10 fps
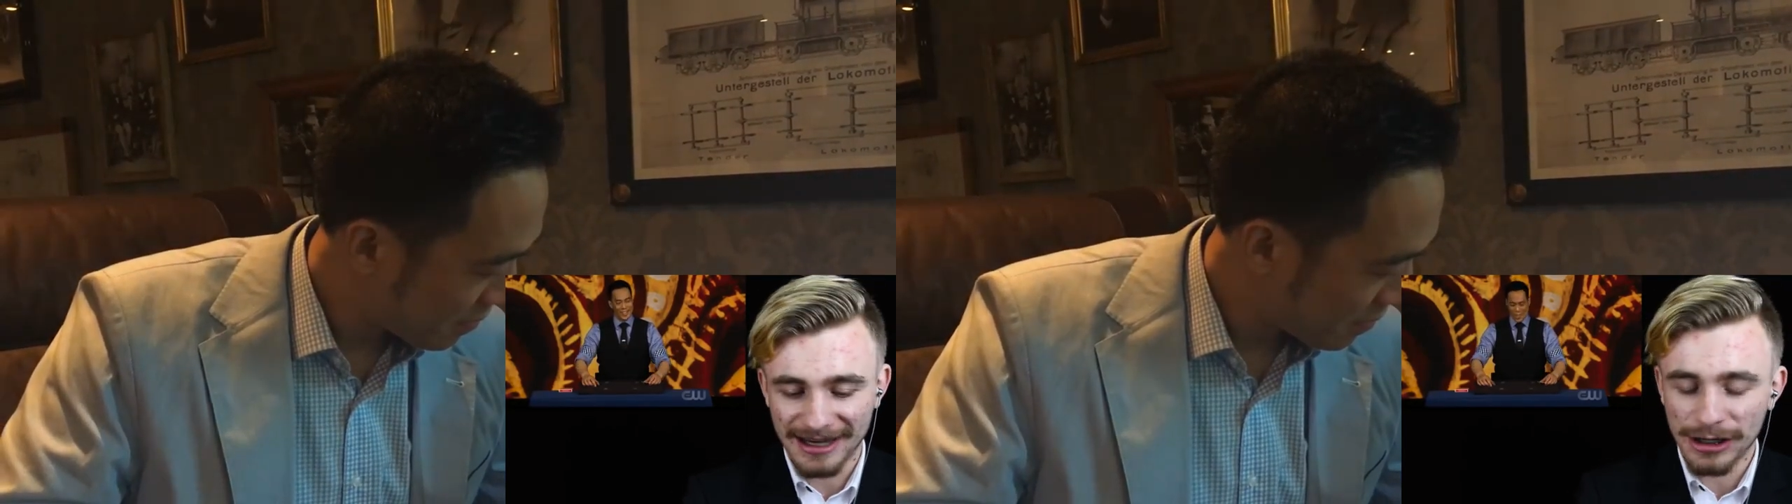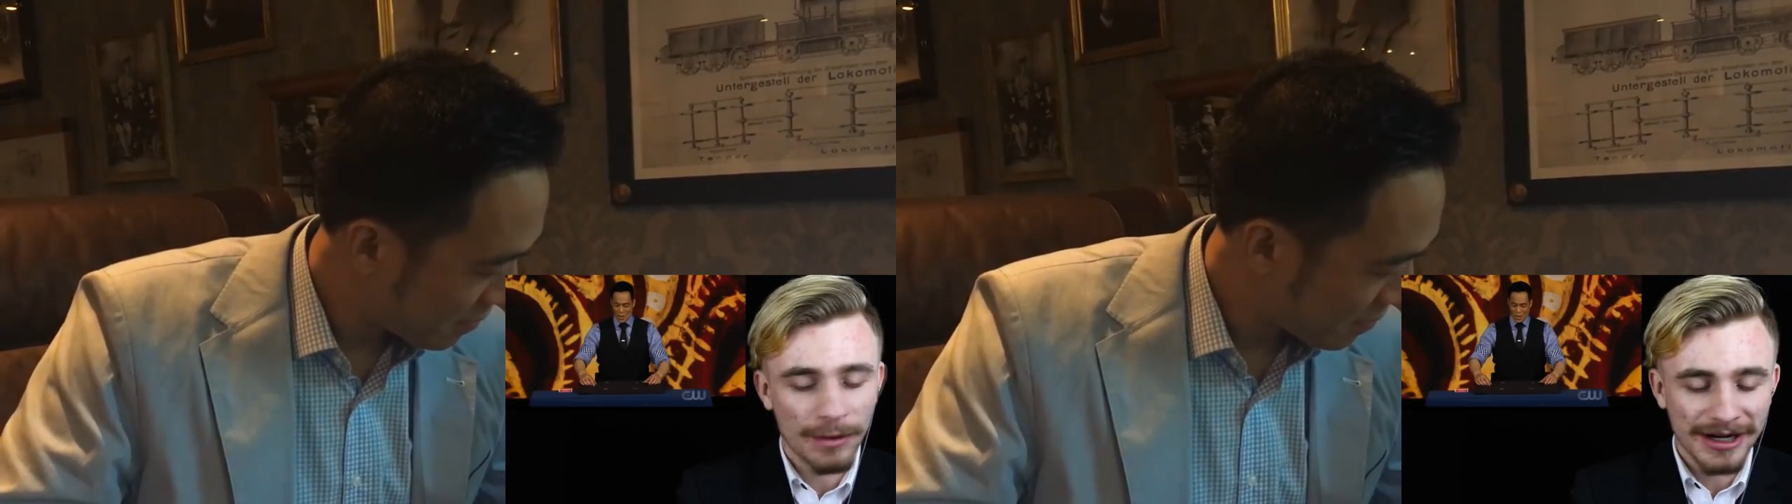
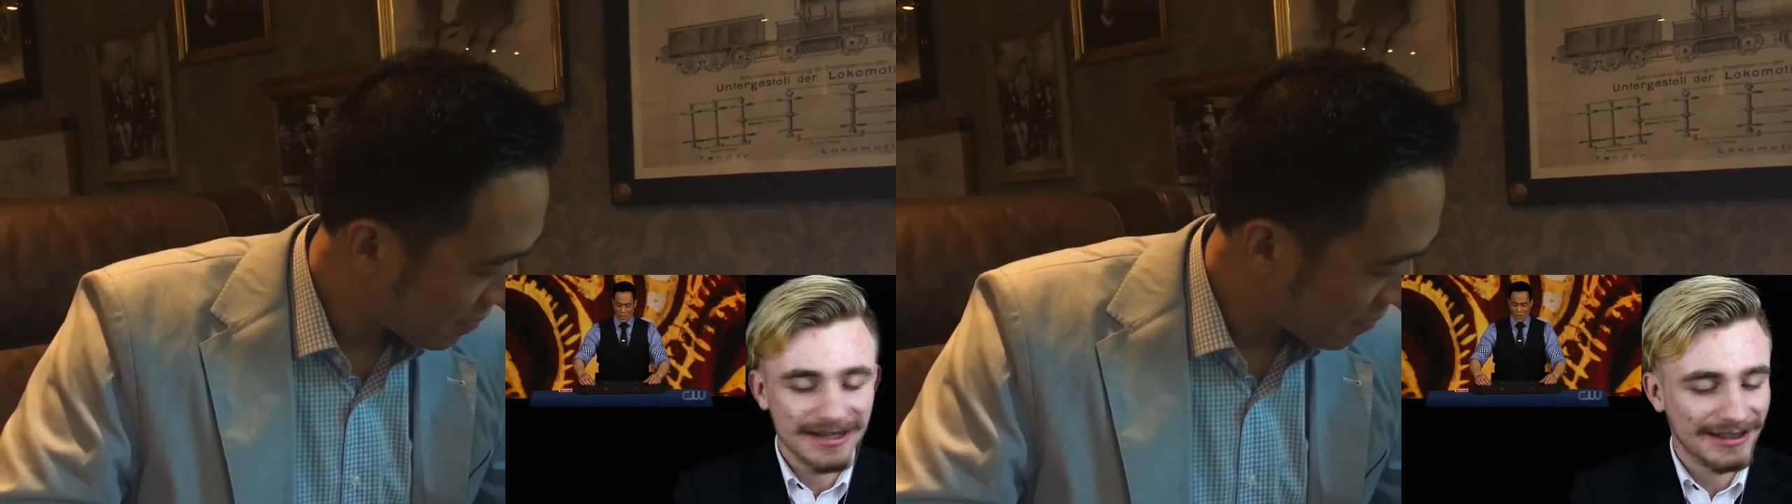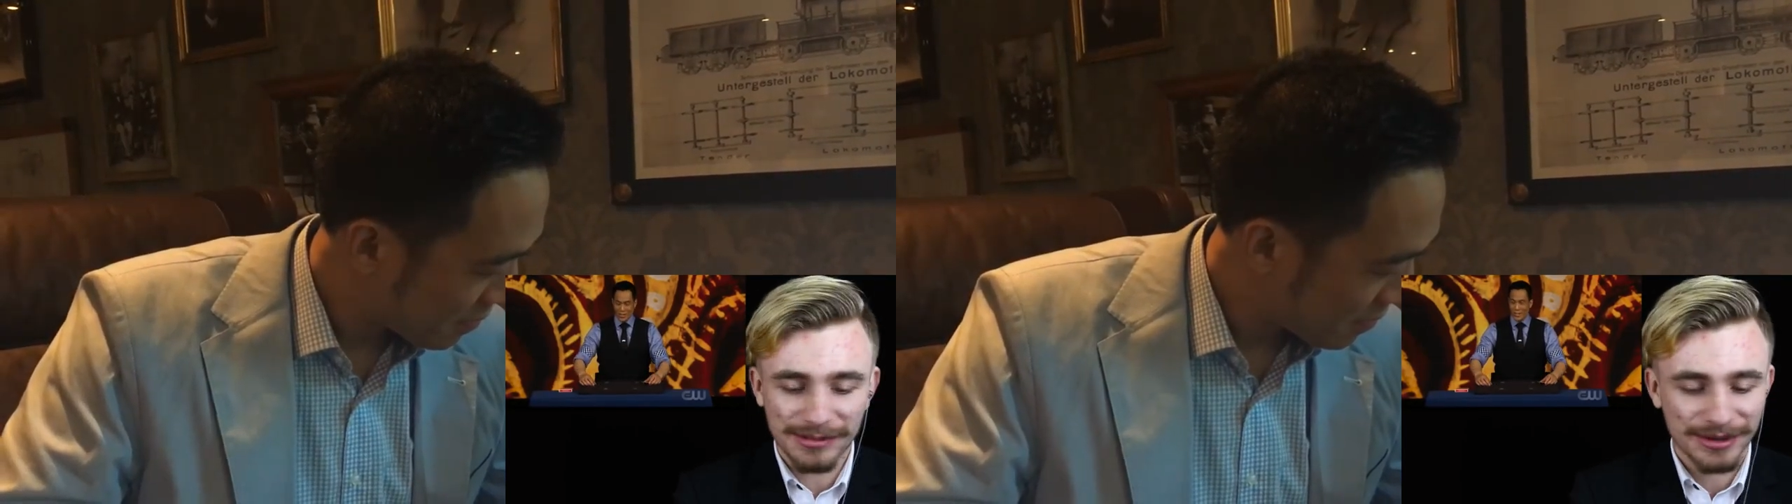I know what
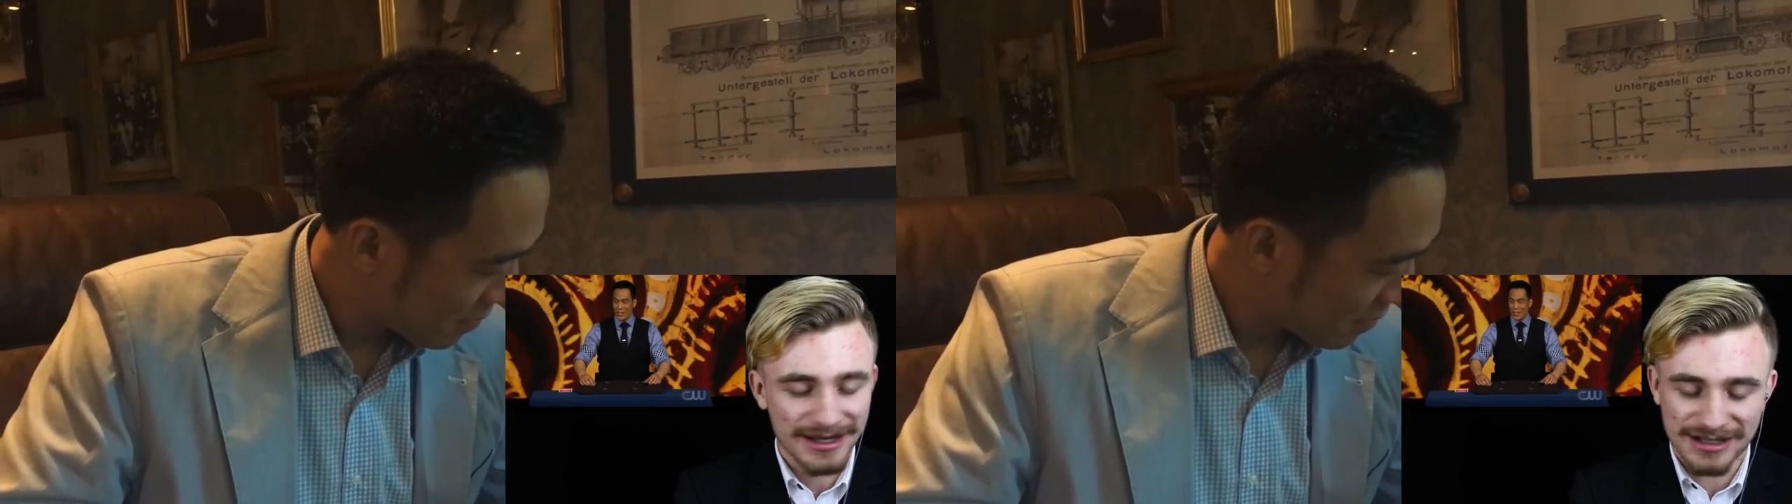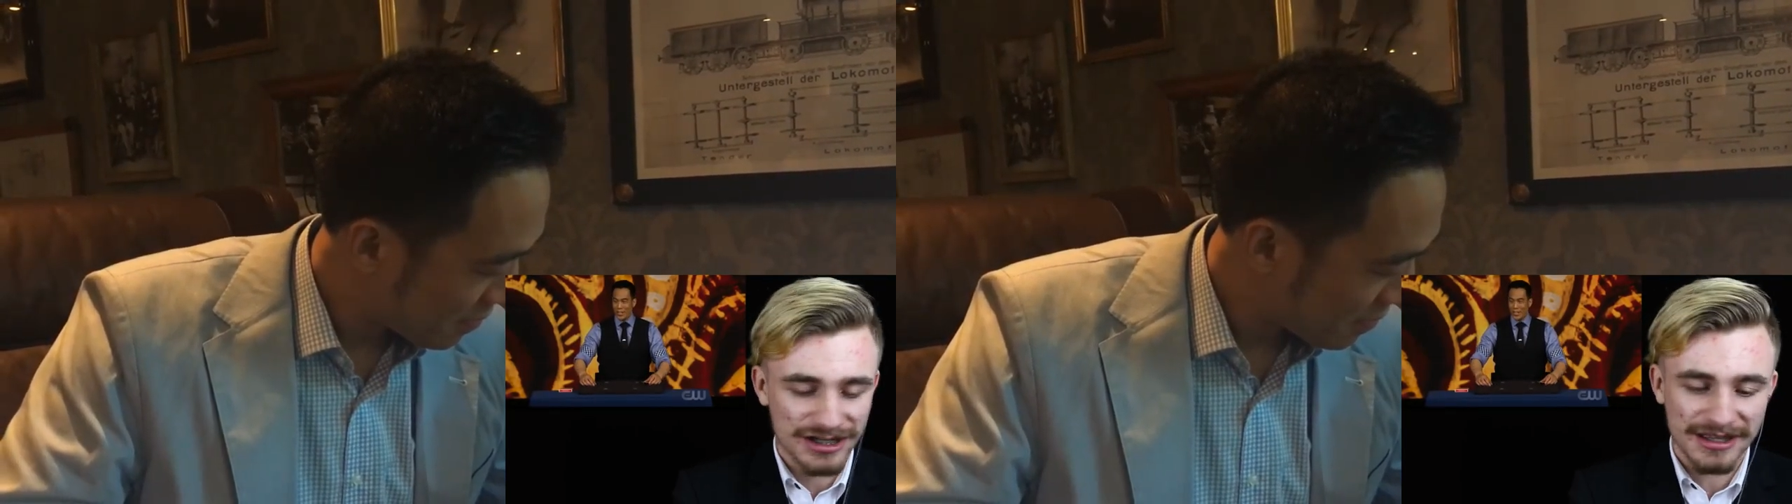he did, but
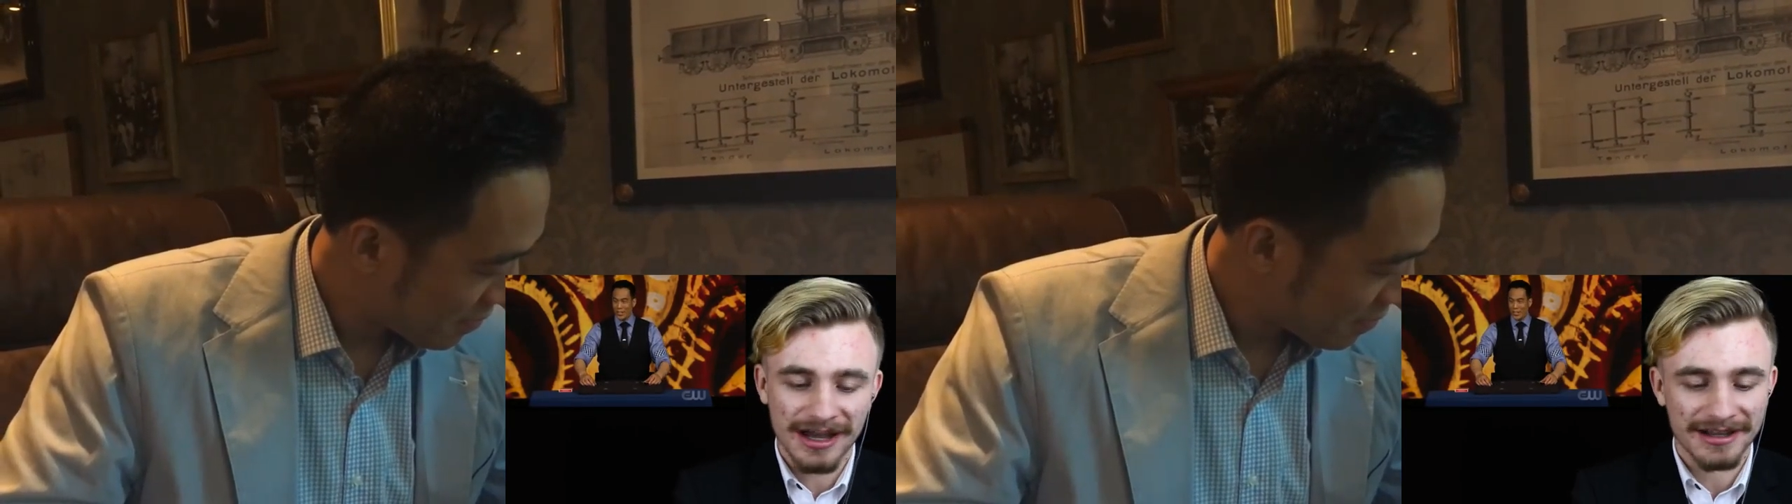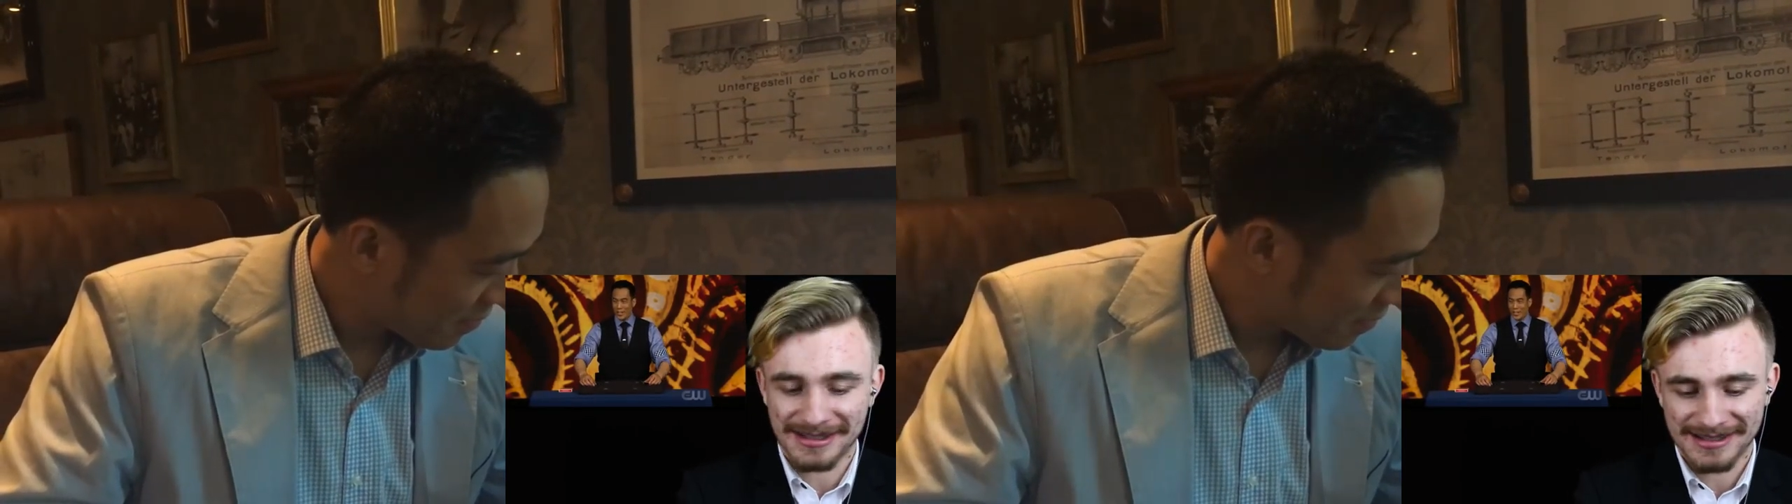it's just
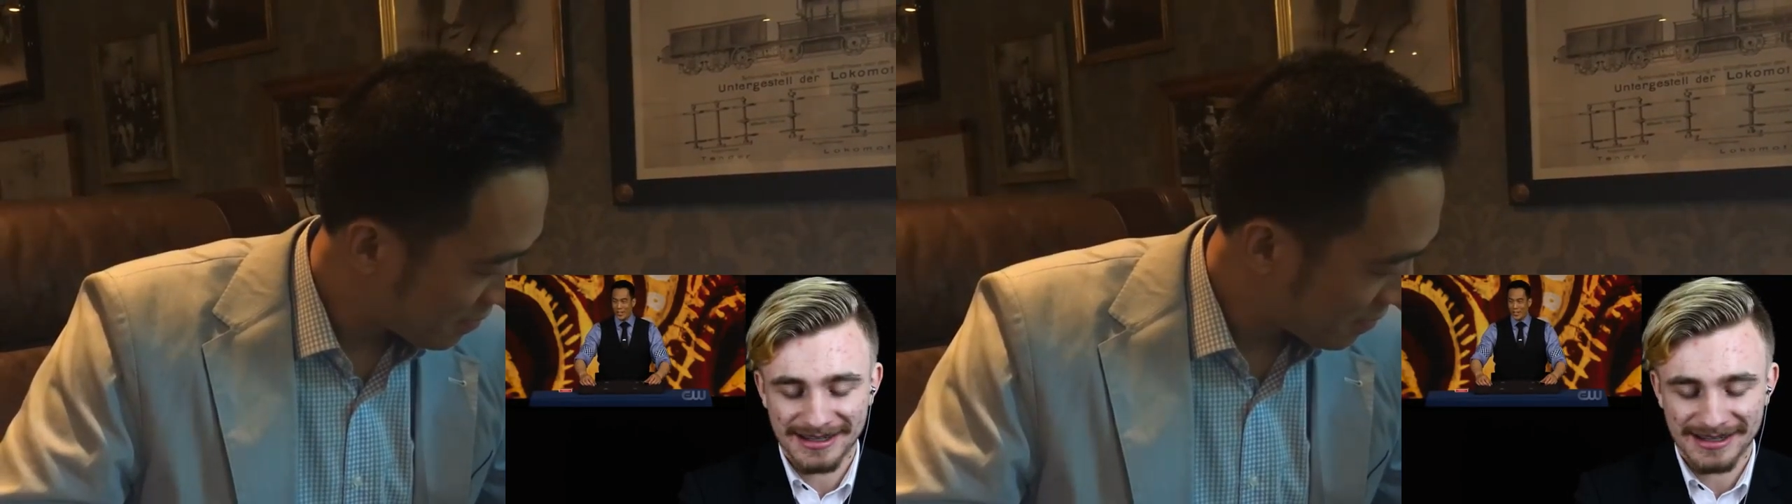nuts.